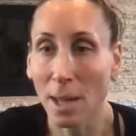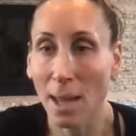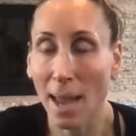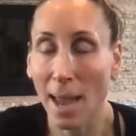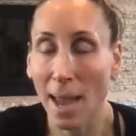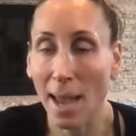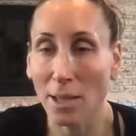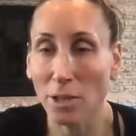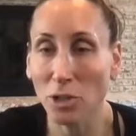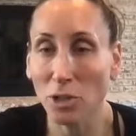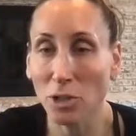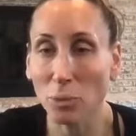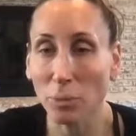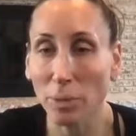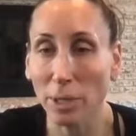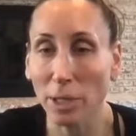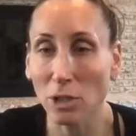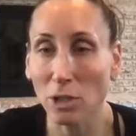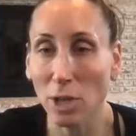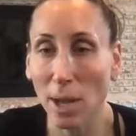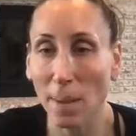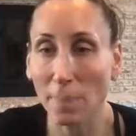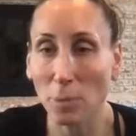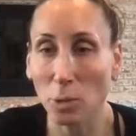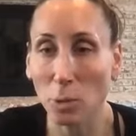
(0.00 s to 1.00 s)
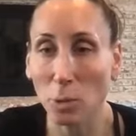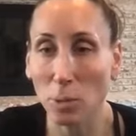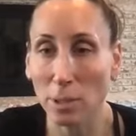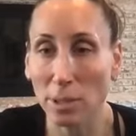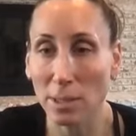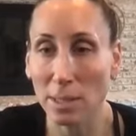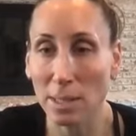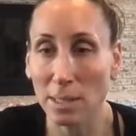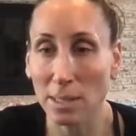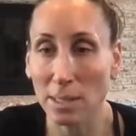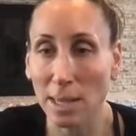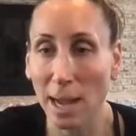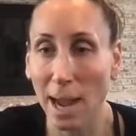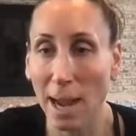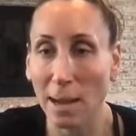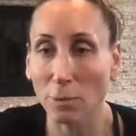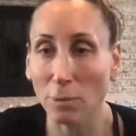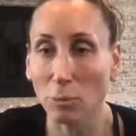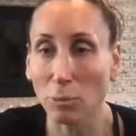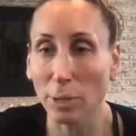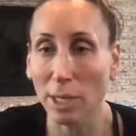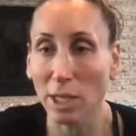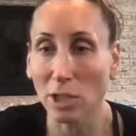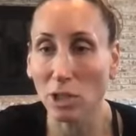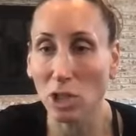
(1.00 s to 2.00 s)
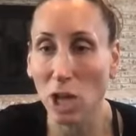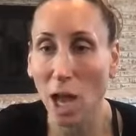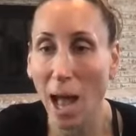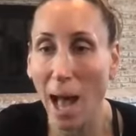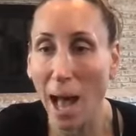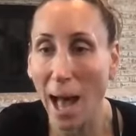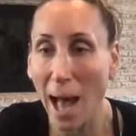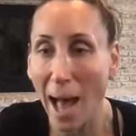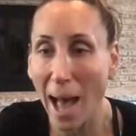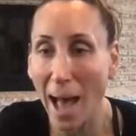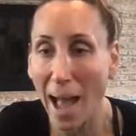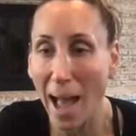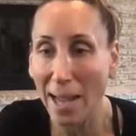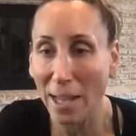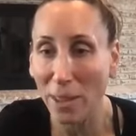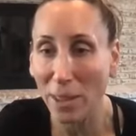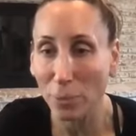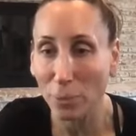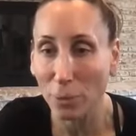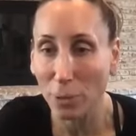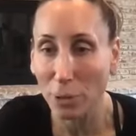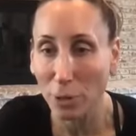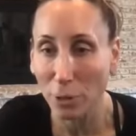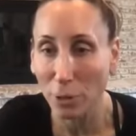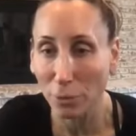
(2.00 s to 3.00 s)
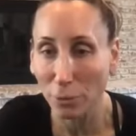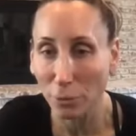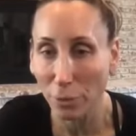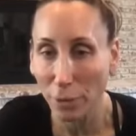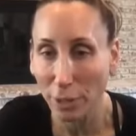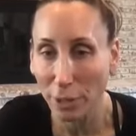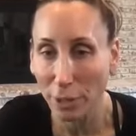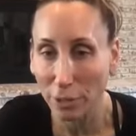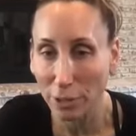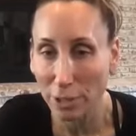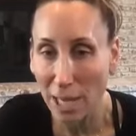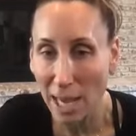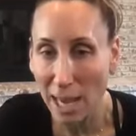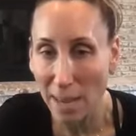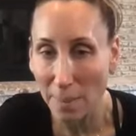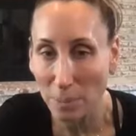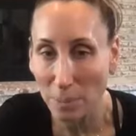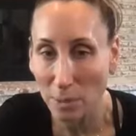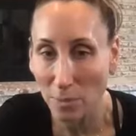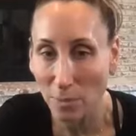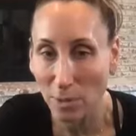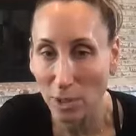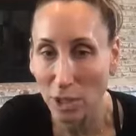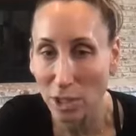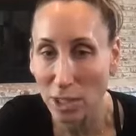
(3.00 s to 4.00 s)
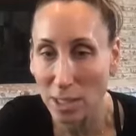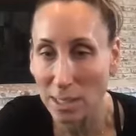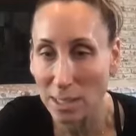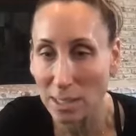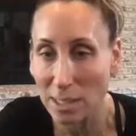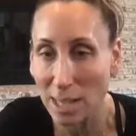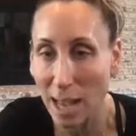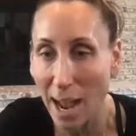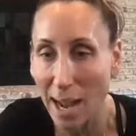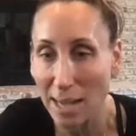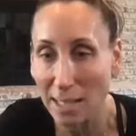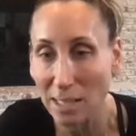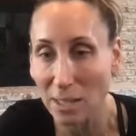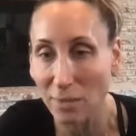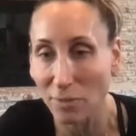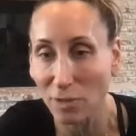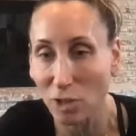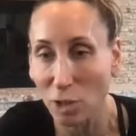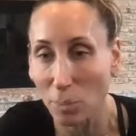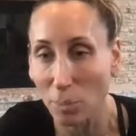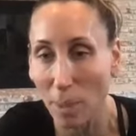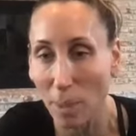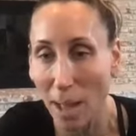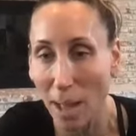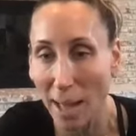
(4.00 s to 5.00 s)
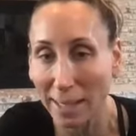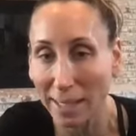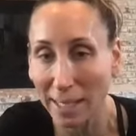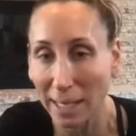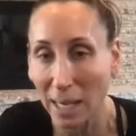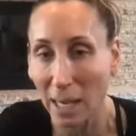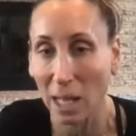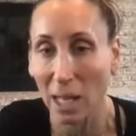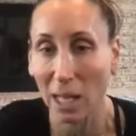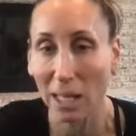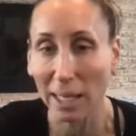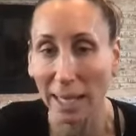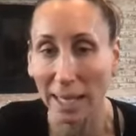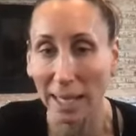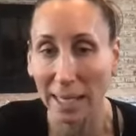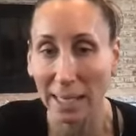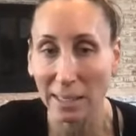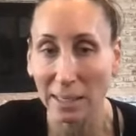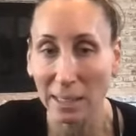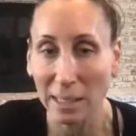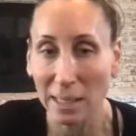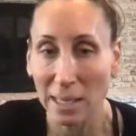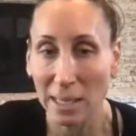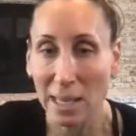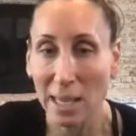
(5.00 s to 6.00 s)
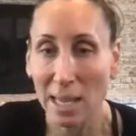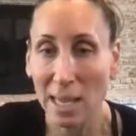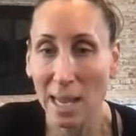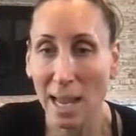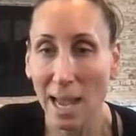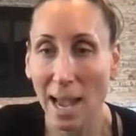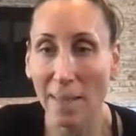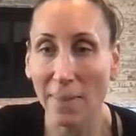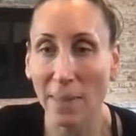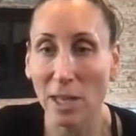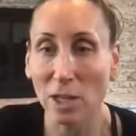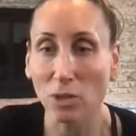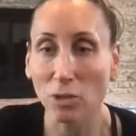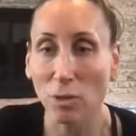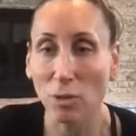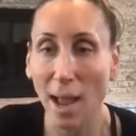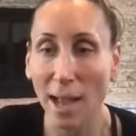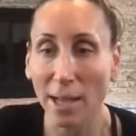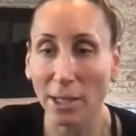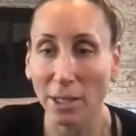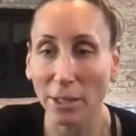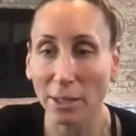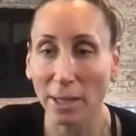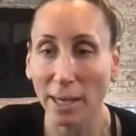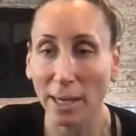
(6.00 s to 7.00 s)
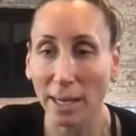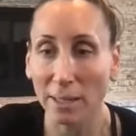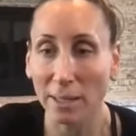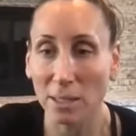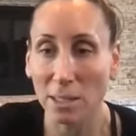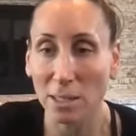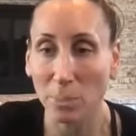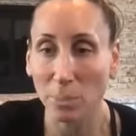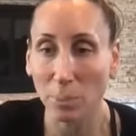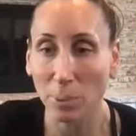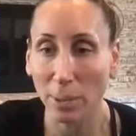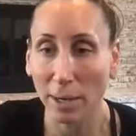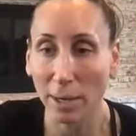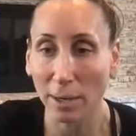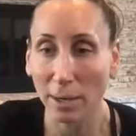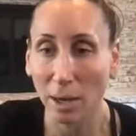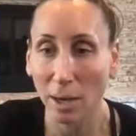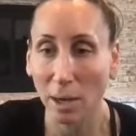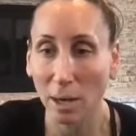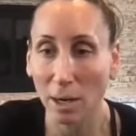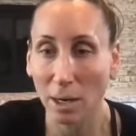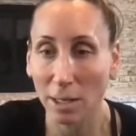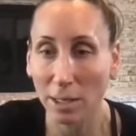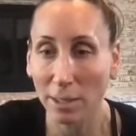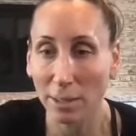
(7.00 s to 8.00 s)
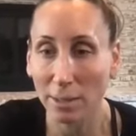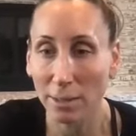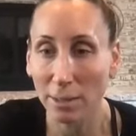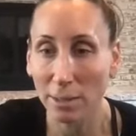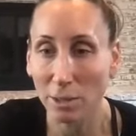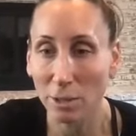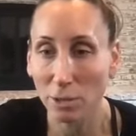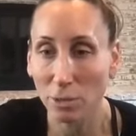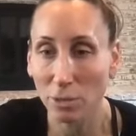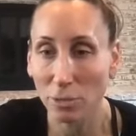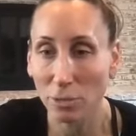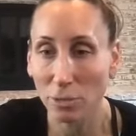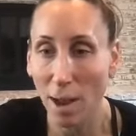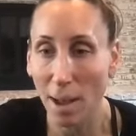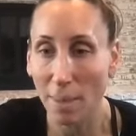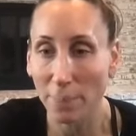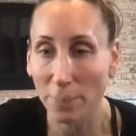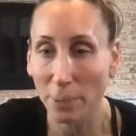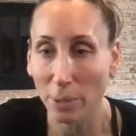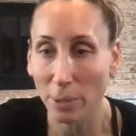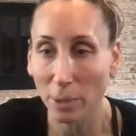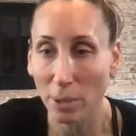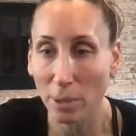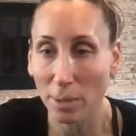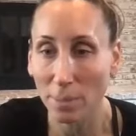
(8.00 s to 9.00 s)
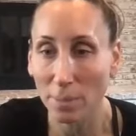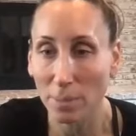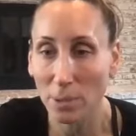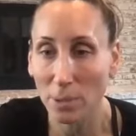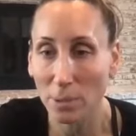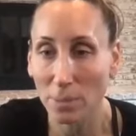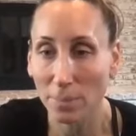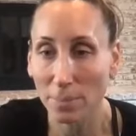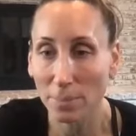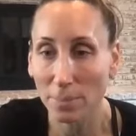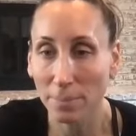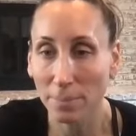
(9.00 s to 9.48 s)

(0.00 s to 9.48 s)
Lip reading: As you reach up towards the sky, reach high through your fingertips. Feel the sides of your body hug in, and then drag your hands to prayer at heart. Drop your arms.